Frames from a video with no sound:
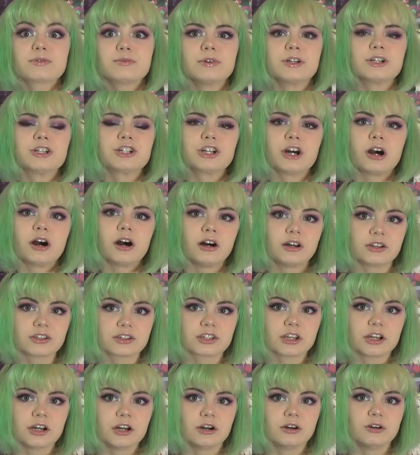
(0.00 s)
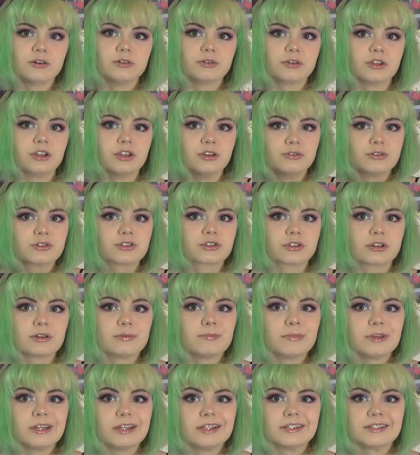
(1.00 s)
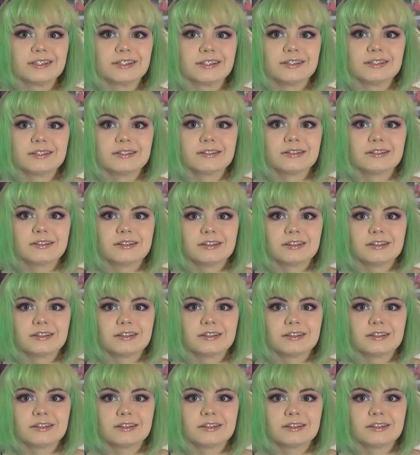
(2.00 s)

which also usually means